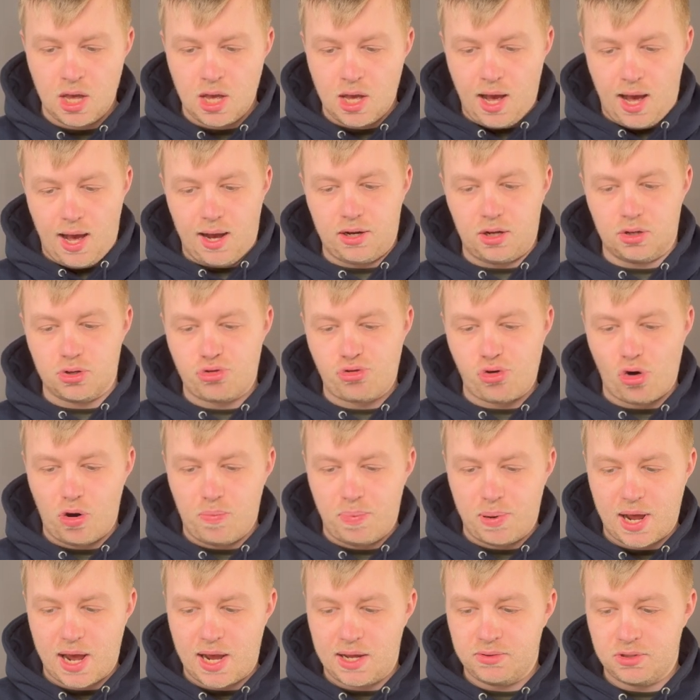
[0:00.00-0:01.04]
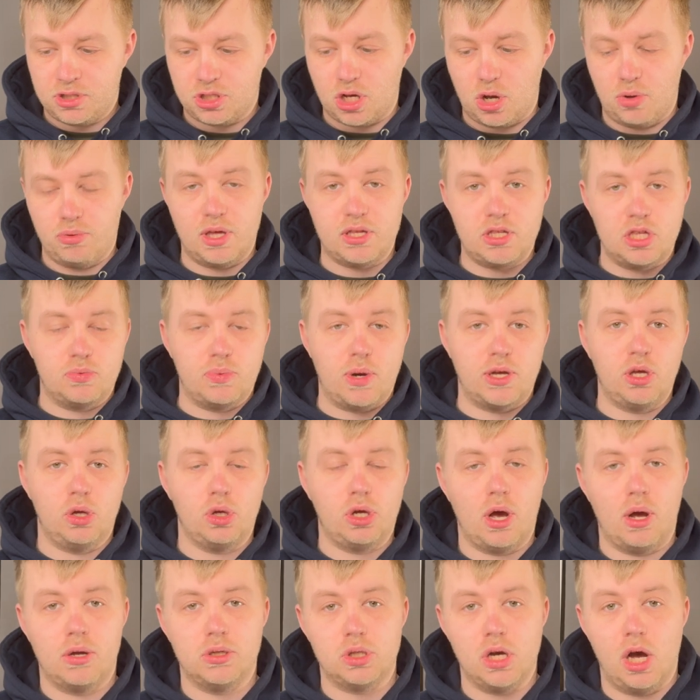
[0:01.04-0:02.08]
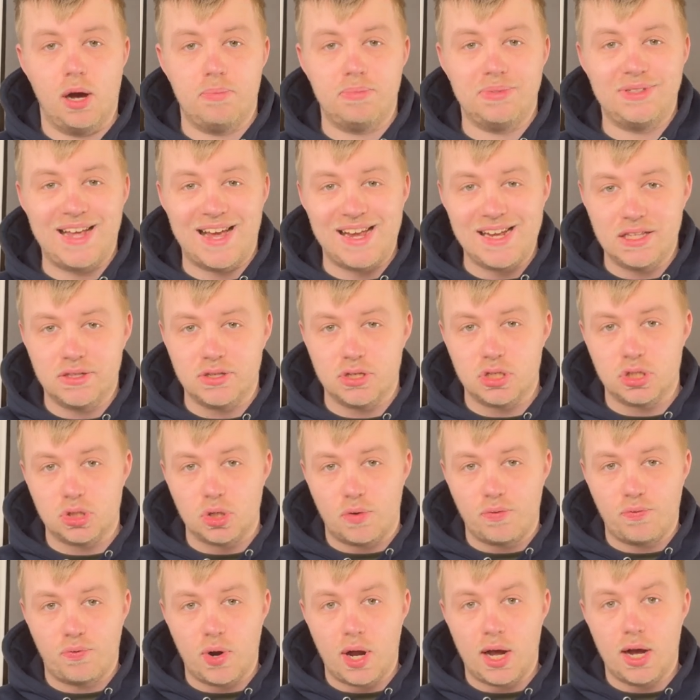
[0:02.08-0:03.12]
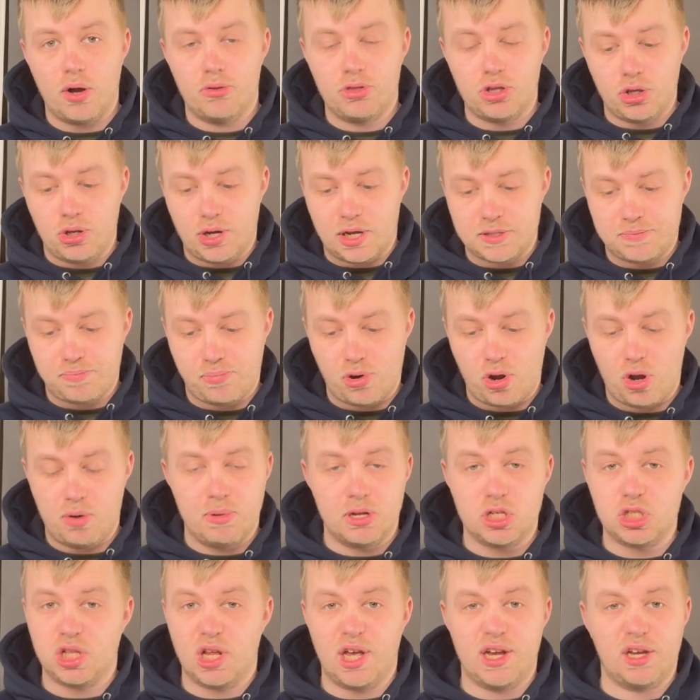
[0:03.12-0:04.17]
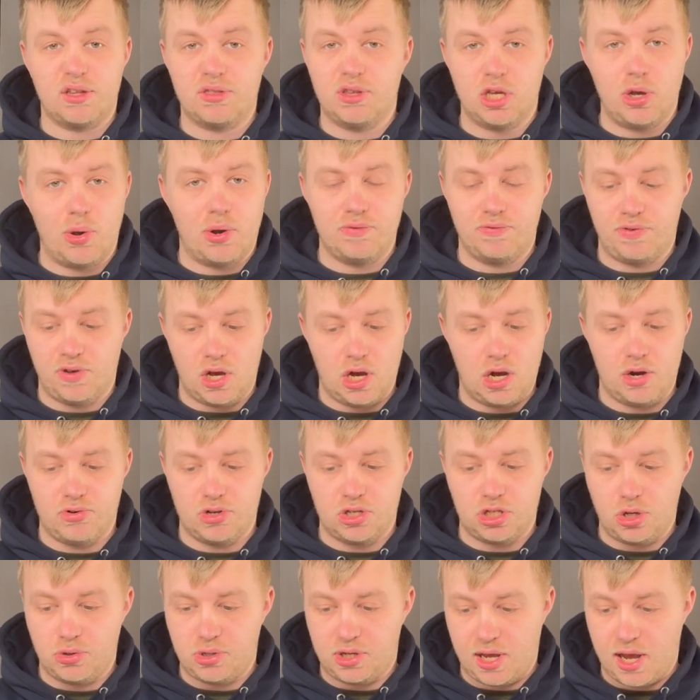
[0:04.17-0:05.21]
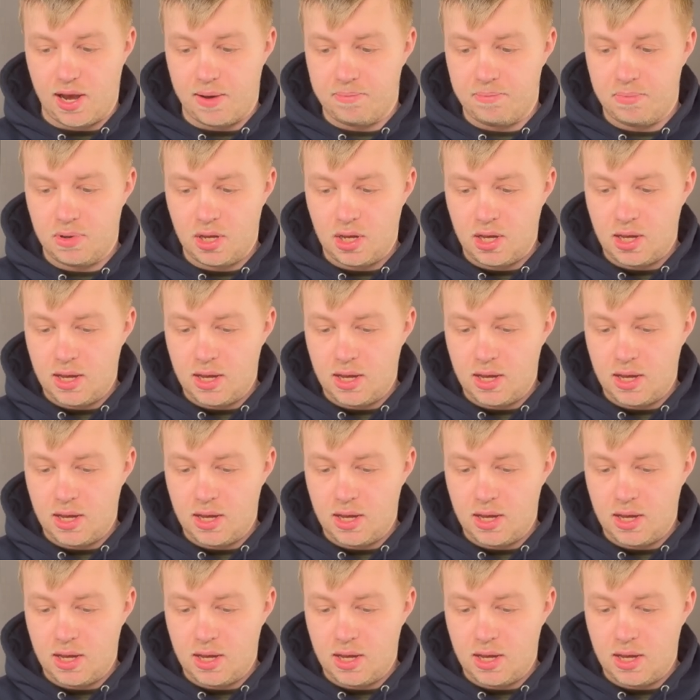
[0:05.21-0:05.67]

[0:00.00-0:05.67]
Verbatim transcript: Uh, control plane, so this is where you go to update the software on the U N A S Pro, much like the U N V R and U D M.